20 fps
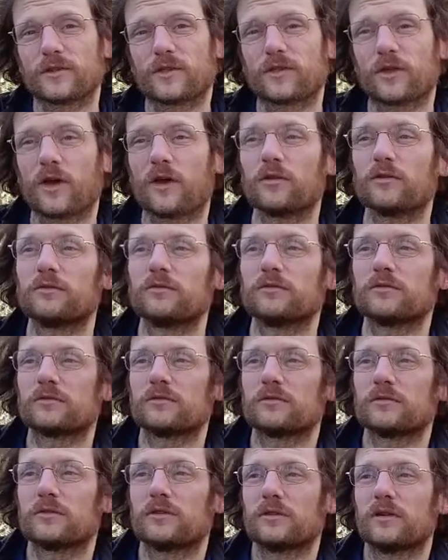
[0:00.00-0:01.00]

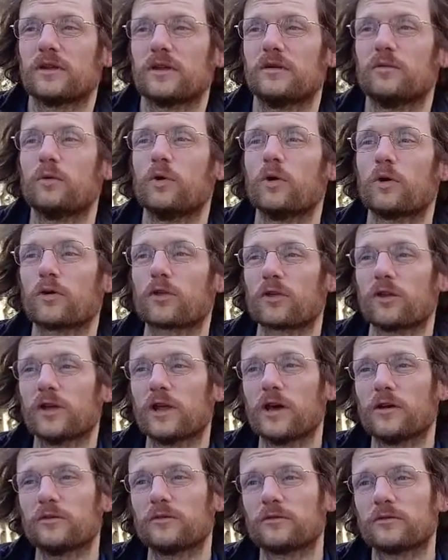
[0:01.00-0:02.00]
So he walks
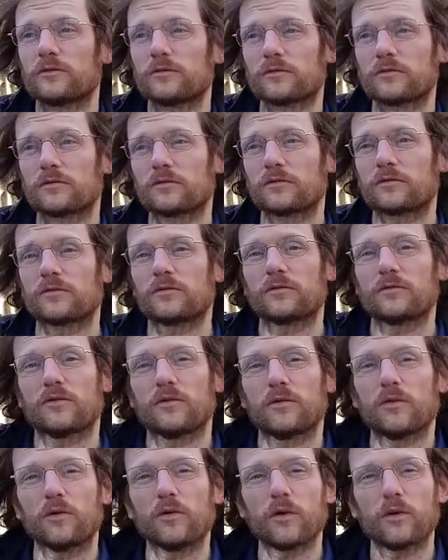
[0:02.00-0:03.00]
alone
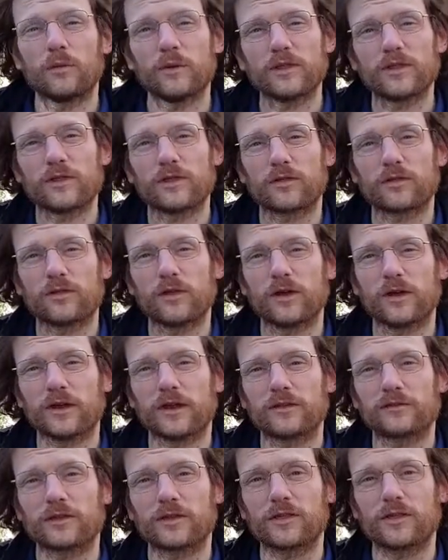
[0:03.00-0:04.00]
all the winter's night
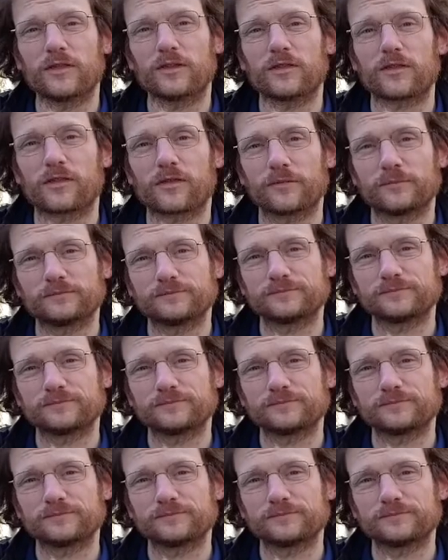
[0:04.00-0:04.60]
ever since.